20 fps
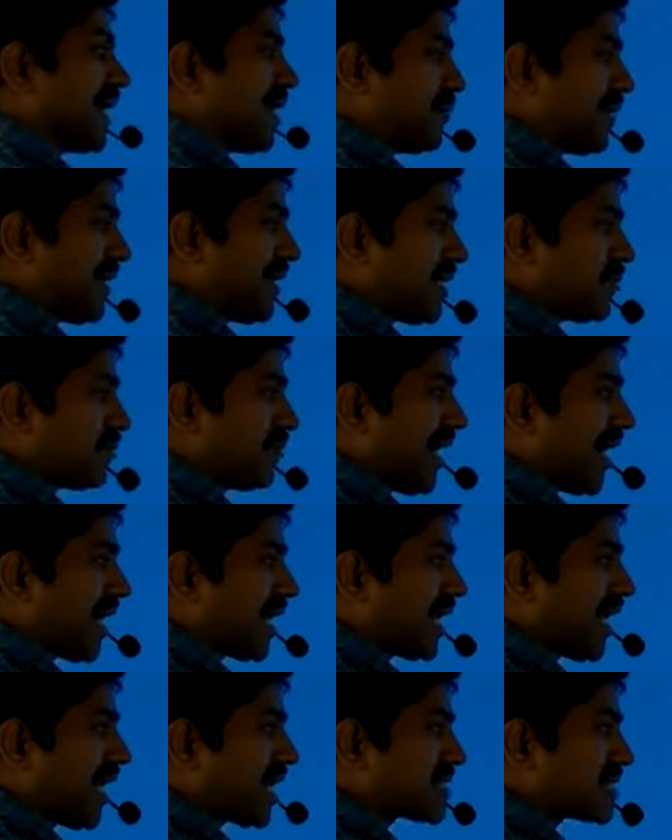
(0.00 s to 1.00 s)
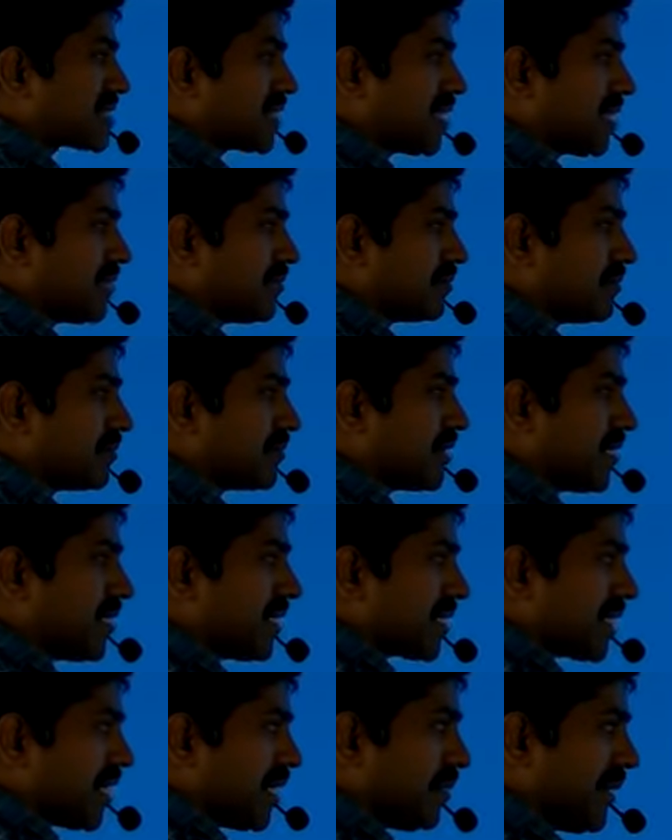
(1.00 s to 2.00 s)
by applying parallax theorem,
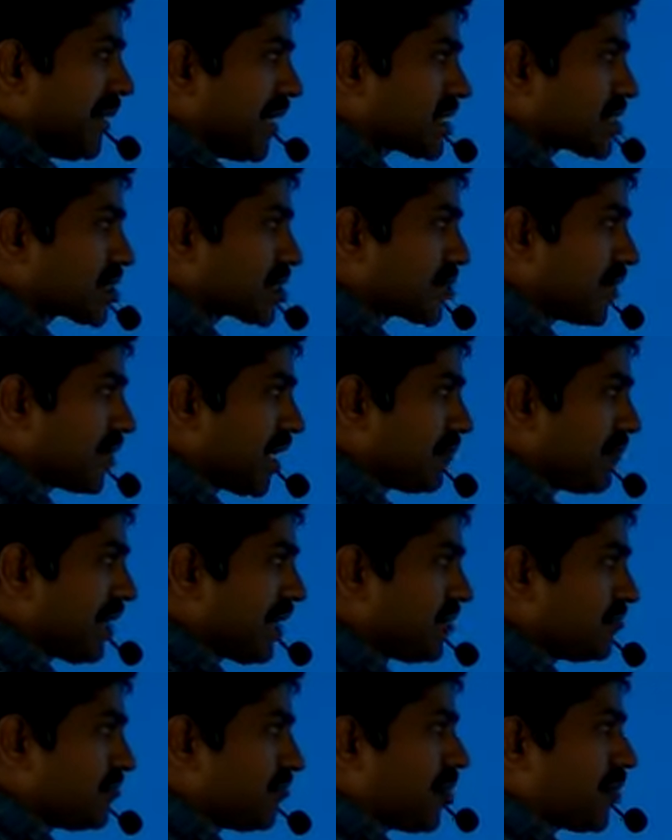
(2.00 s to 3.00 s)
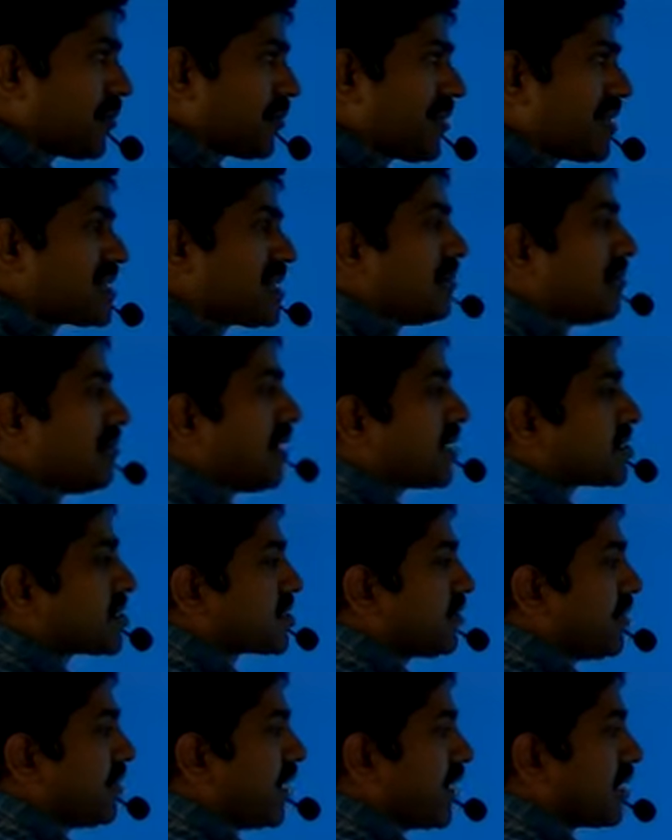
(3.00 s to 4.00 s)
mr square by 4 plus
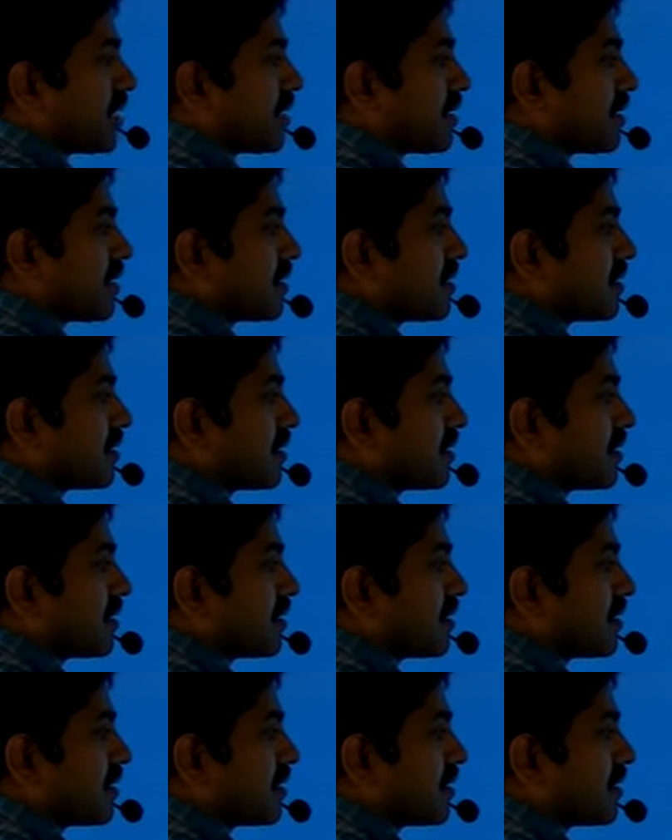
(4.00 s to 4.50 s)
mr square.